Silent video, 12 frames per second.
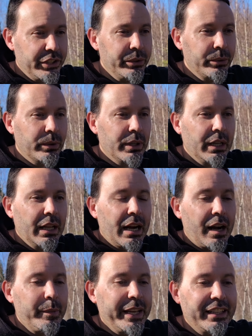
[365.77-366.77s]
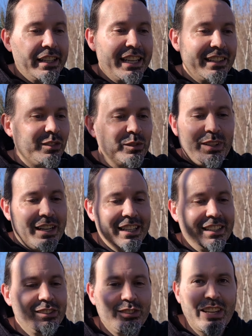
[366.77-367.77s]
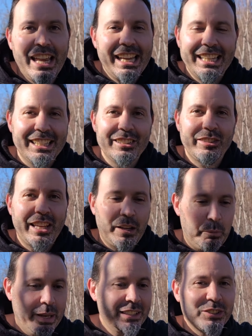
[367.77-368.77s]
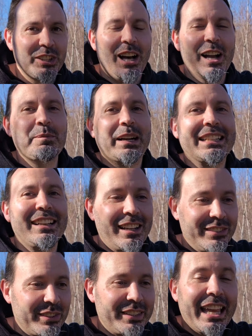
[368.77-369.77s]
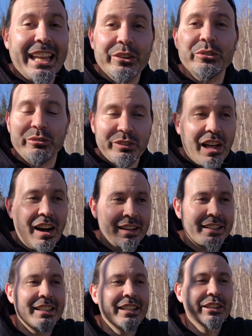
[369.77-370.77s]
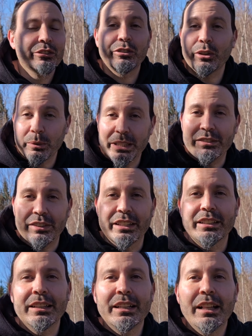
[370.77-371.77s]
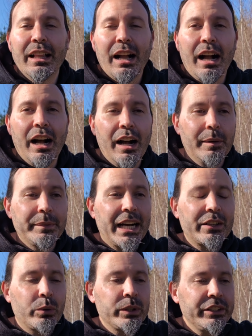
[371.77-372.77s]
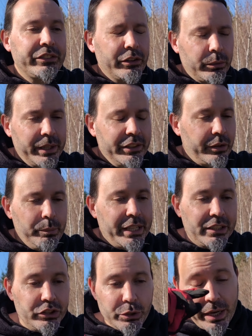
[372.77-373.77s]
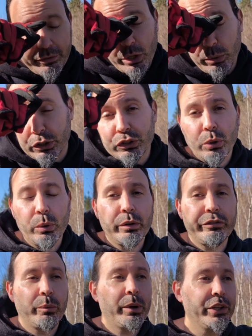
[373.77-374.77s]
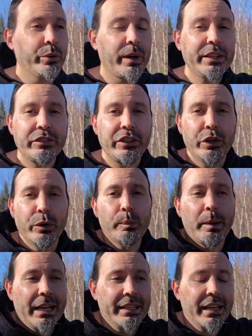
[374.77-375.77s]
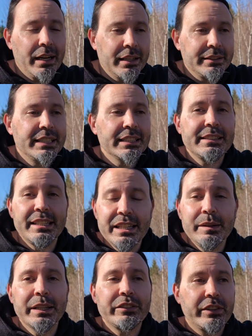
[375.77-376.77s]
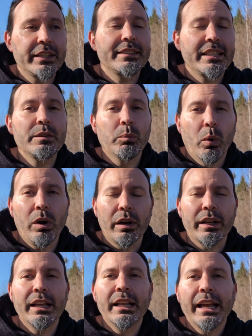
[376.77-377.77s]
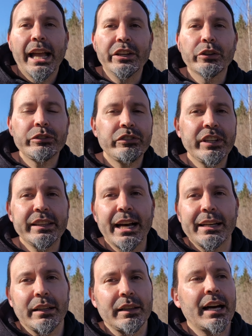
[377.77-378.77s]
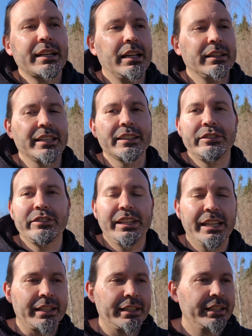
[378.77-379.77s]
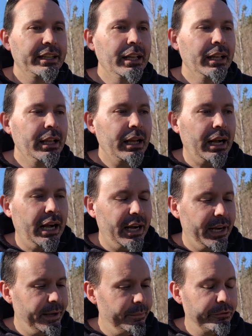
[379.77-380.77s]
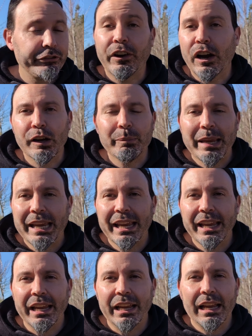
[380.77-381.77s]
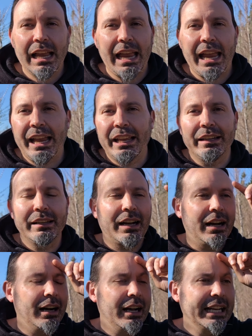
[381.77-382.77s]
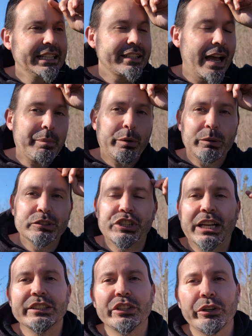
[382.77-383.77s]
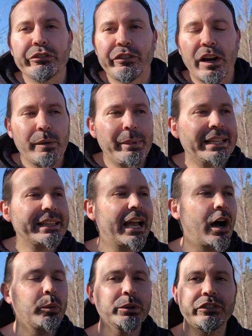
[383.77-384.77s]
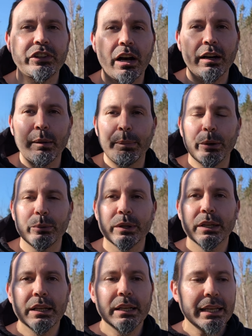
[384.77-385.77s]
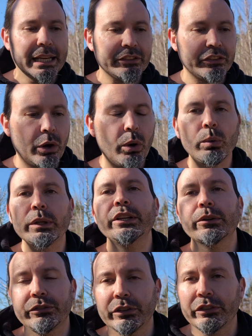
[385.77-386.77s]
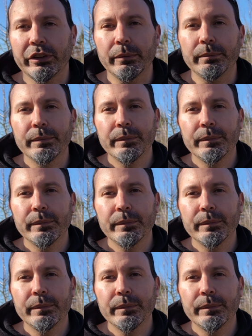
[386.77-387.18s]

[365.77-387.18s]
We do. I mean, I say it and it's like a pitch line, but it's a tangled flock for a reason. Not only is it a reason because you have no control over what you rescue, but it's the teamwork. And you'll see that in a lot of holistic farming and any type of regenerative farming. They always talk about it's the whole ecosystem.